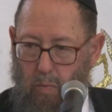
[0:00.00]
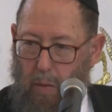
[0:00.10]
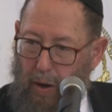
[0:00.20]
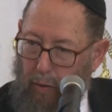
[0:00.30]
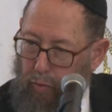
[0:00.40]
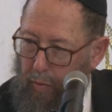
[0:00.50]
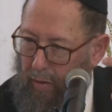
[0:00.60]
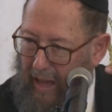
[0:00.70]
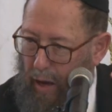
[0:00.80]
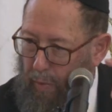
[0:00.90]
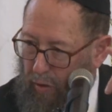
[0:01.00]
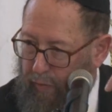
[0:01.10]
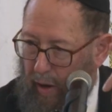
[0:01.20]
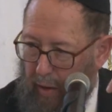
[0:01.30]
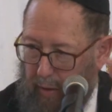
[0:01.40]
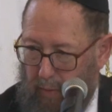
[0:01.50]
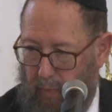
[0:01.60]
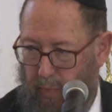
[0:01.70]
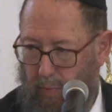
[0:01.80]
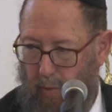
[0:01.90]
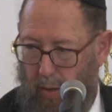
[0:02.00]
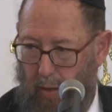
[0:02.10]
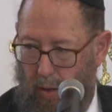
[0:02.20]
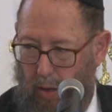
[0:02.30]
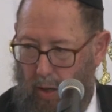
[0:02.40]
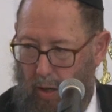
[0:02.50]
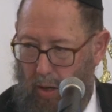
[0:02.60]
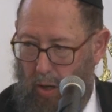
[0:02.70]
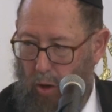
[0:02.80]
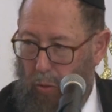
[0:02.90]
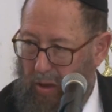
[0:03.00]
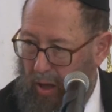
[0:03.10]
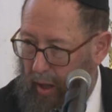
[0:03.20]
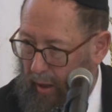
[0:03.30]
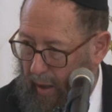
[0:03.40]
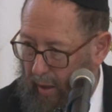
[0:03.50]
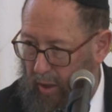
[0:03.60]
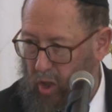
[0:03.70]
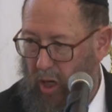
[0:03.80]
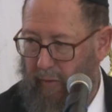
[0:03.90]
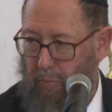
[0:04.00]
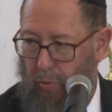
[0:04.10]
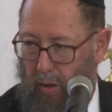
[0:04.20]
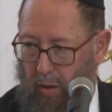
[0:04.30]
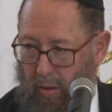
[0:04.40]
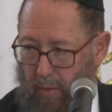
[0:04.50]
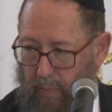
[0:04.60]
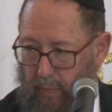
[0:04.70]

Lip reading: Rabbi Yisrael Tauber's father, who was sitting there at the Sheva Brachas.